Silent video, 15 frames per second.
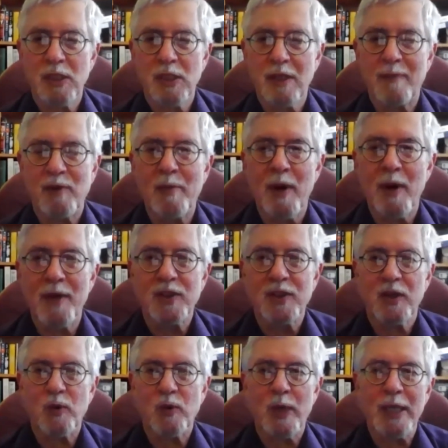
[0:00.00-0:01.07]
number of months,
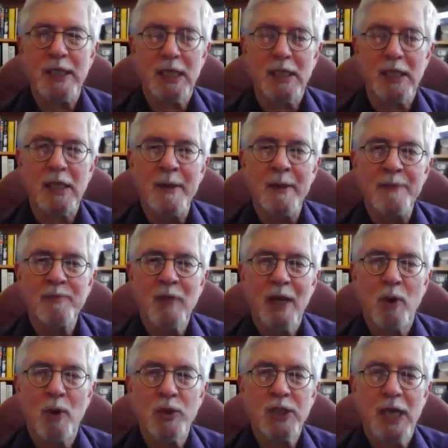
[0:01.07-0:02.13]
and the wren tit, in
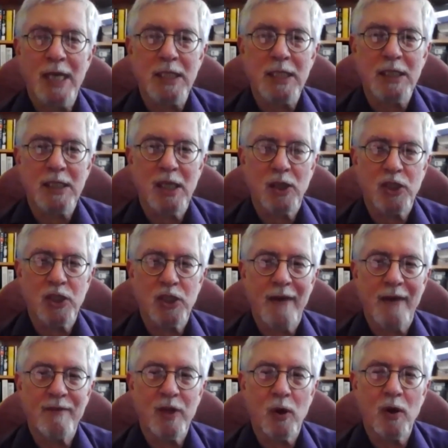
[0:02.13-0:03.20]
most cases, they'll just
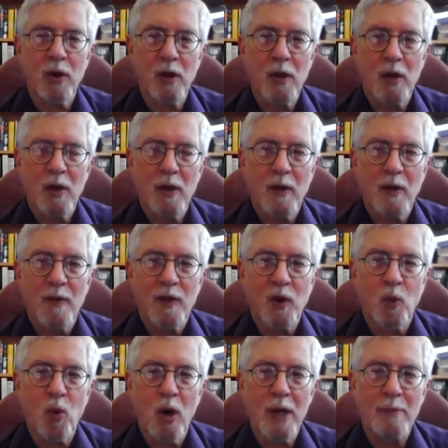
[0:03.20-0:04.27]
have the
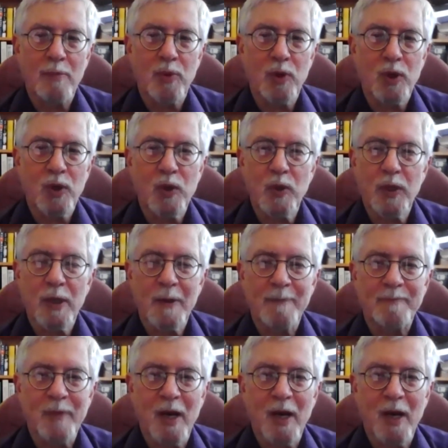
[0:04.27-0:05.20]
one brood.